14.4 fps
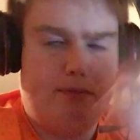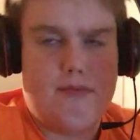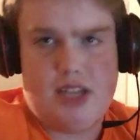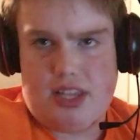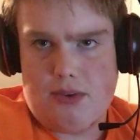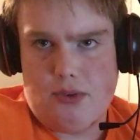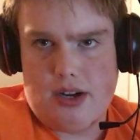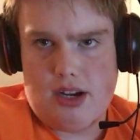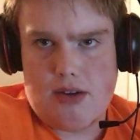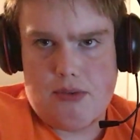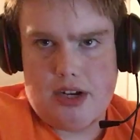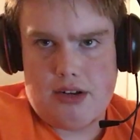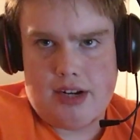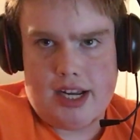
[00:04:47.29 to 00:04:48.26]
But they wanted to
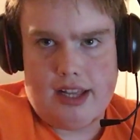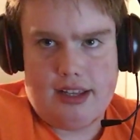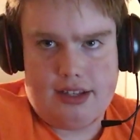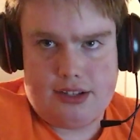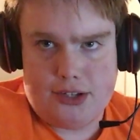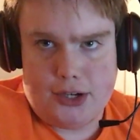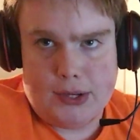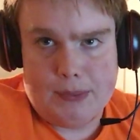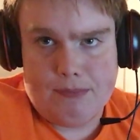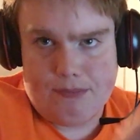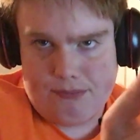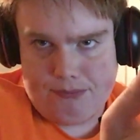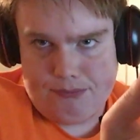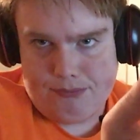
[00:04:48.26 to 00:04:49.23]
win a rally, so
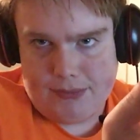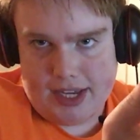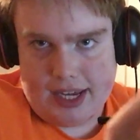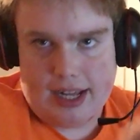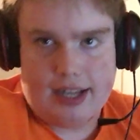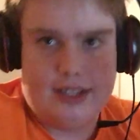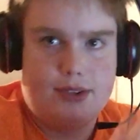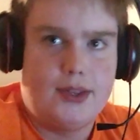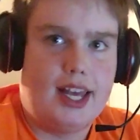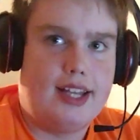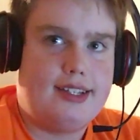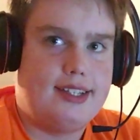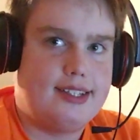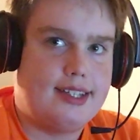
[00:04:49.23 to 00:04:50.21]
they got to do
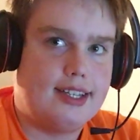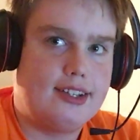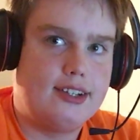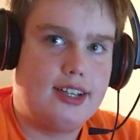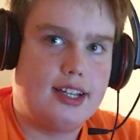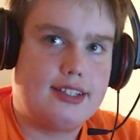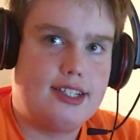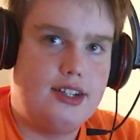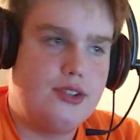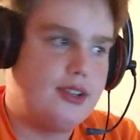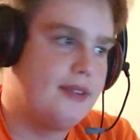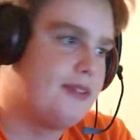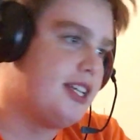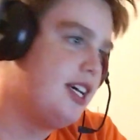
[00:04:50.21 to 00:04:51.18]
that since they couldn't get
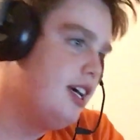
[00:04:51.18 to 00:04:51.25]
Snowdrift.